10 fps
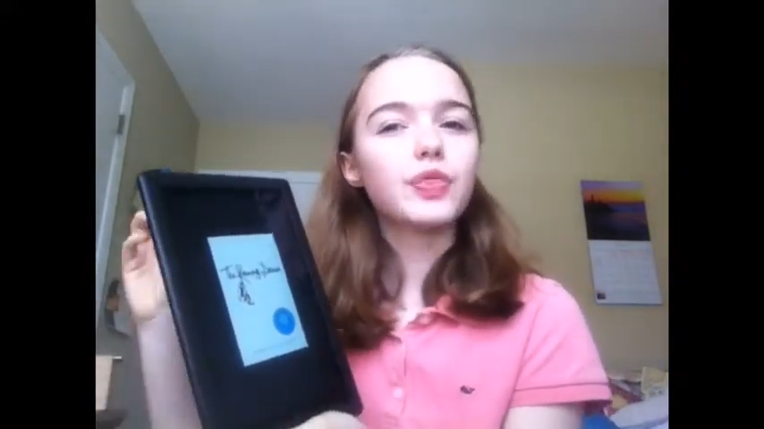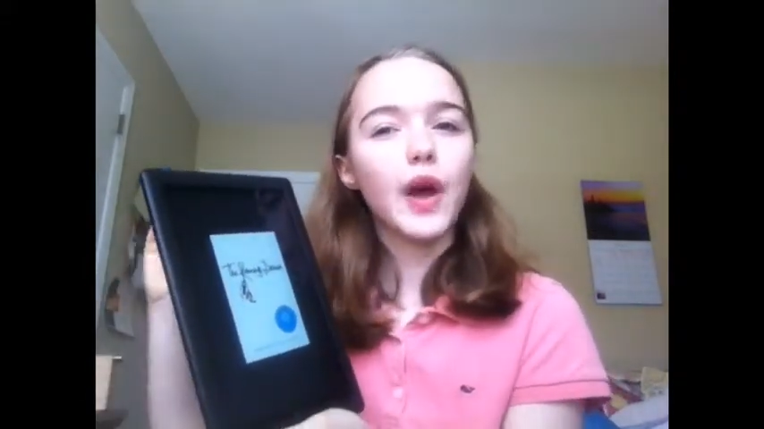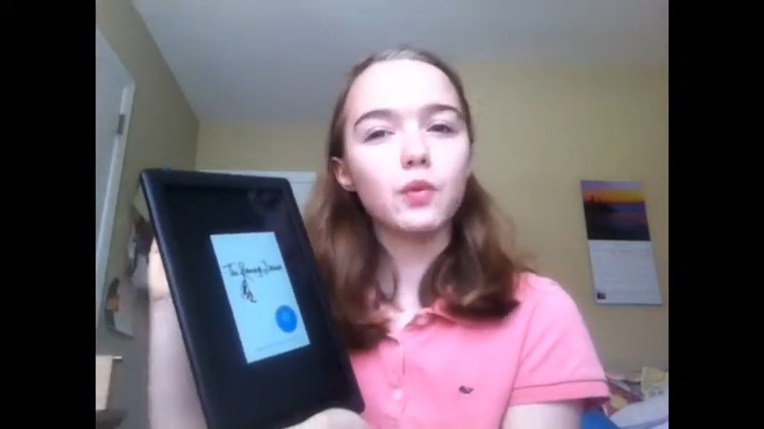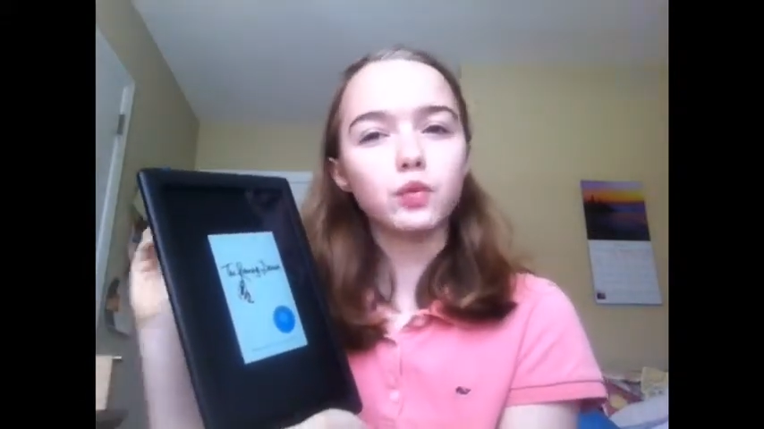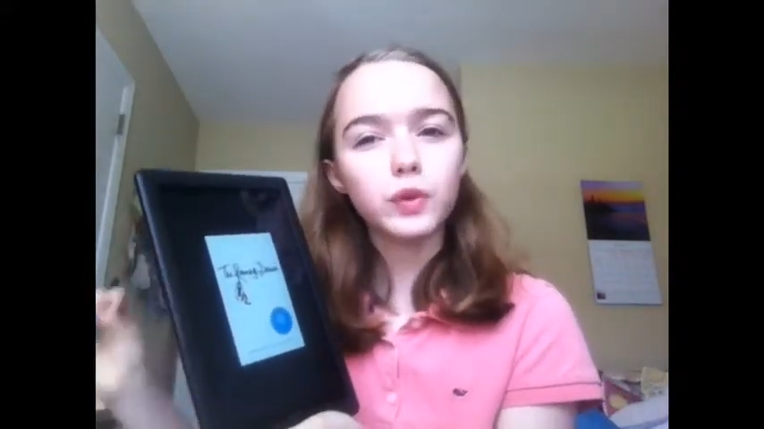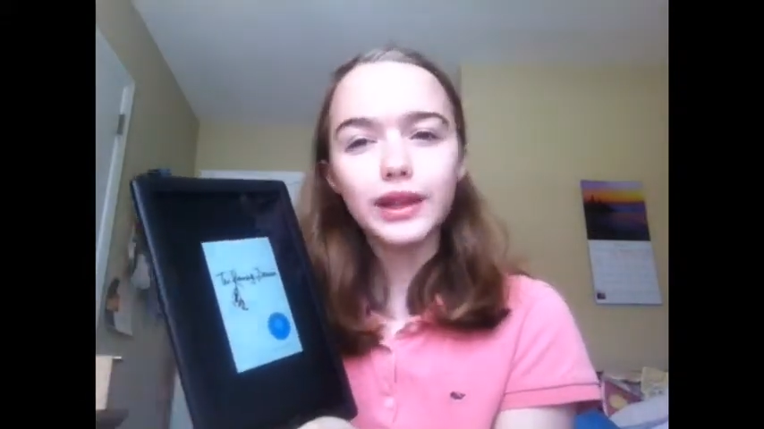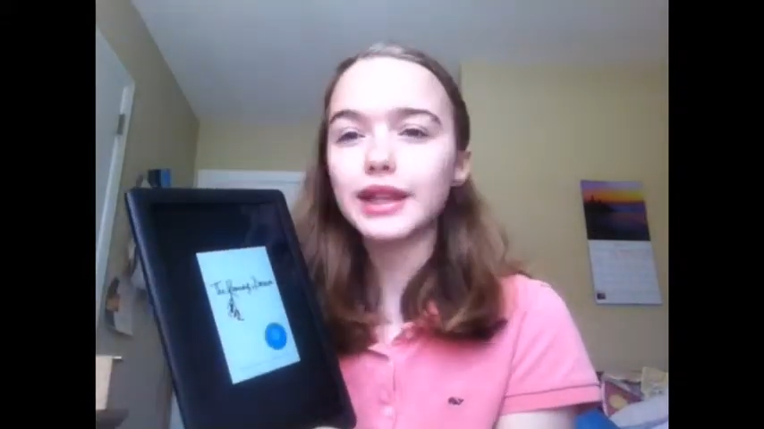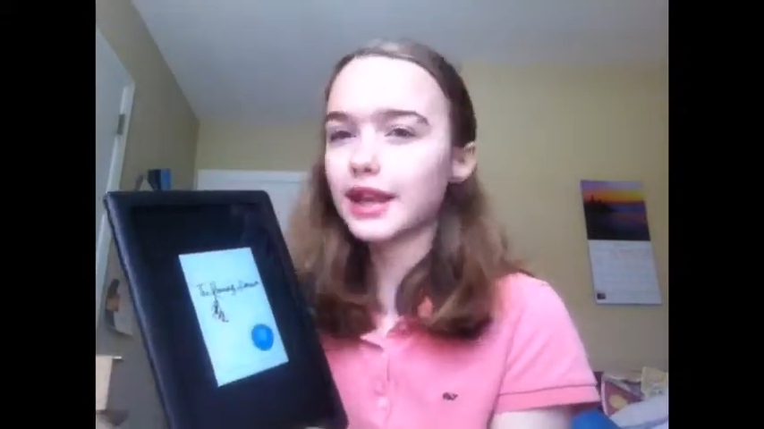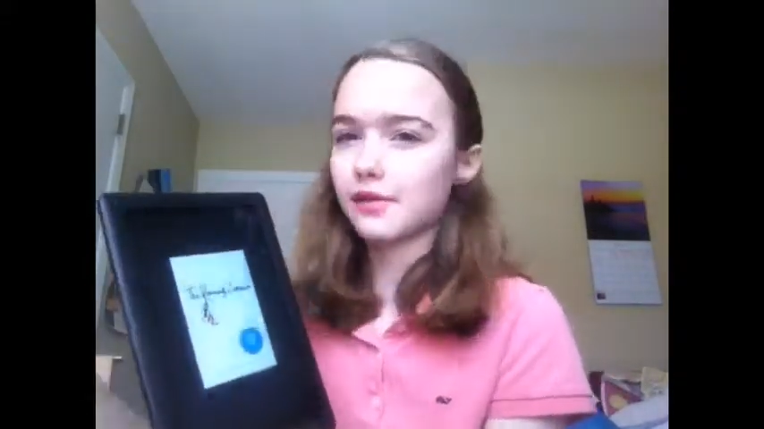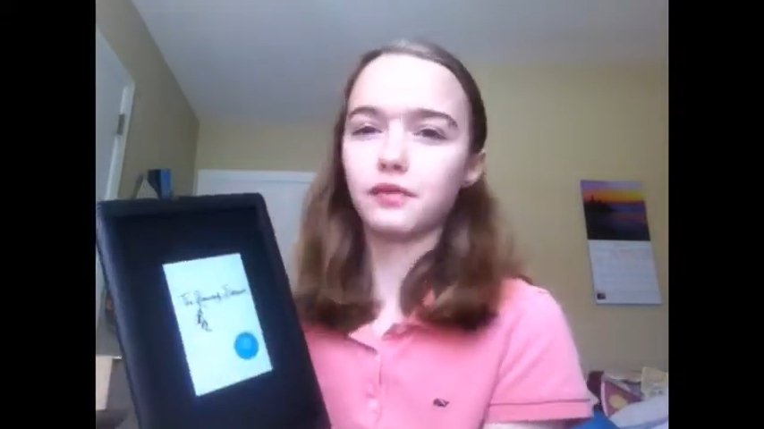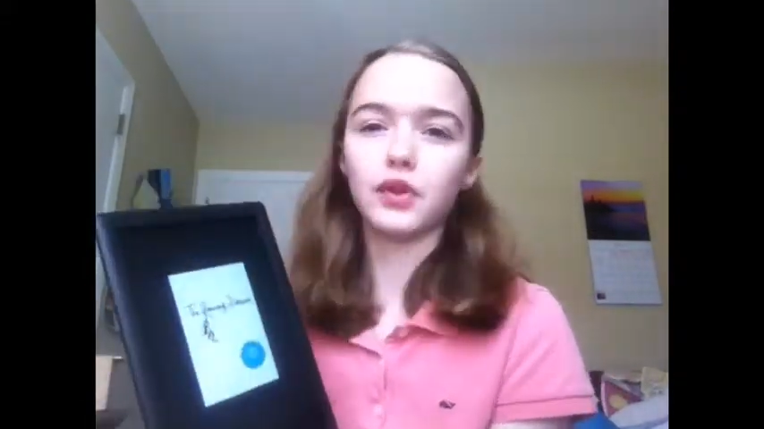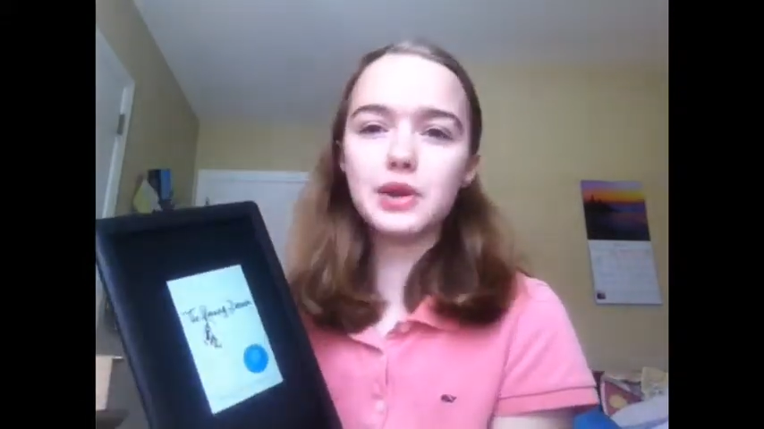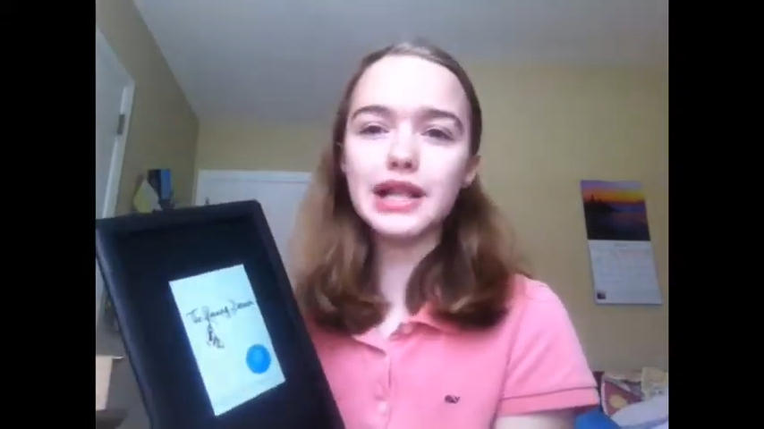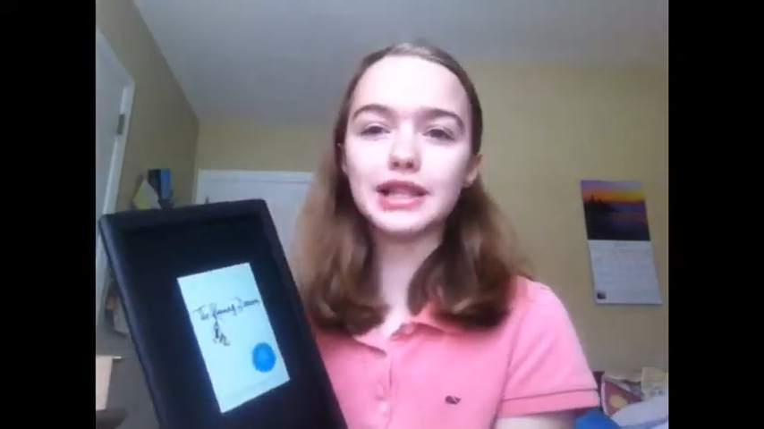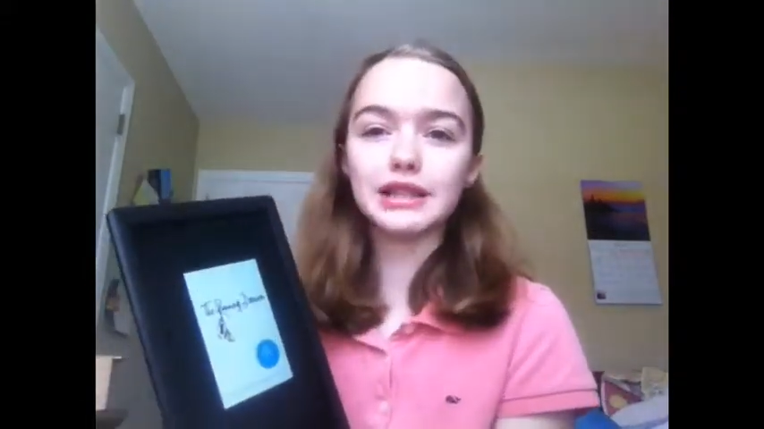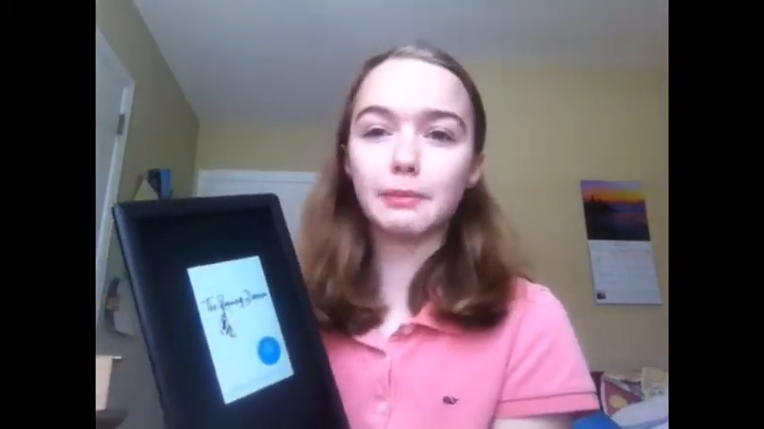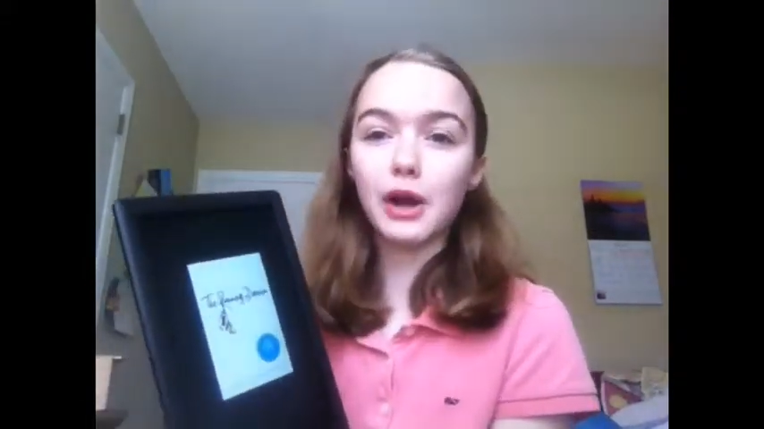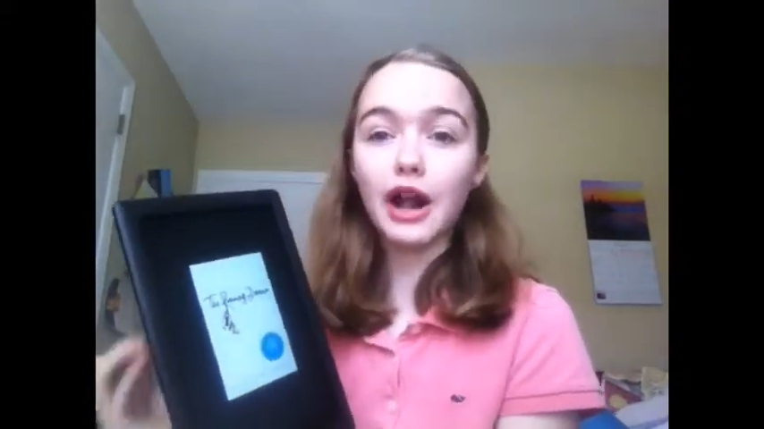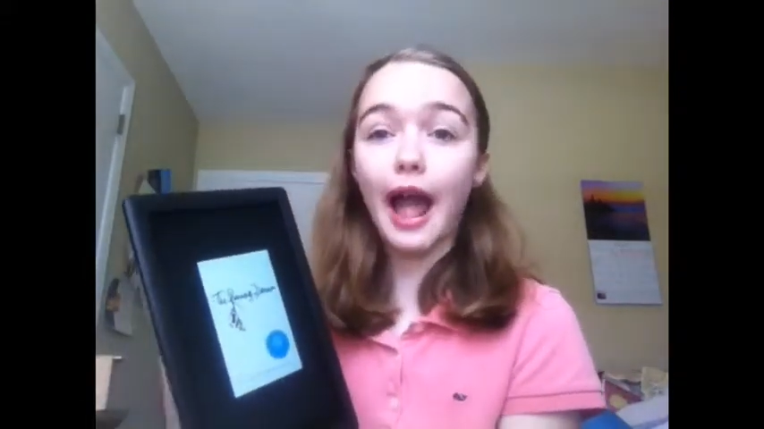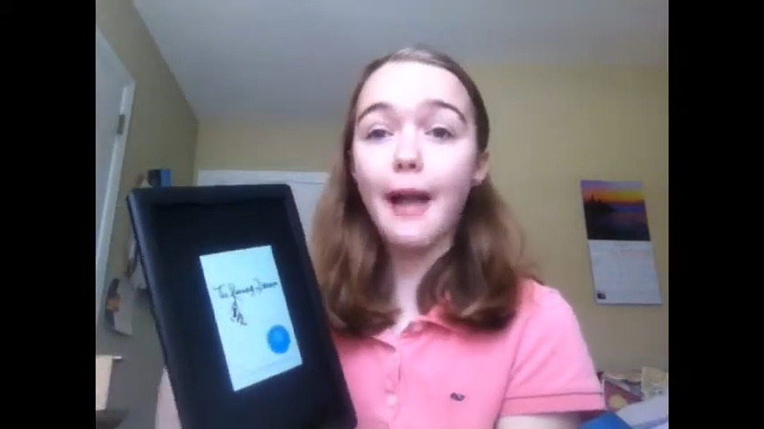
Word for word: that really influenced this book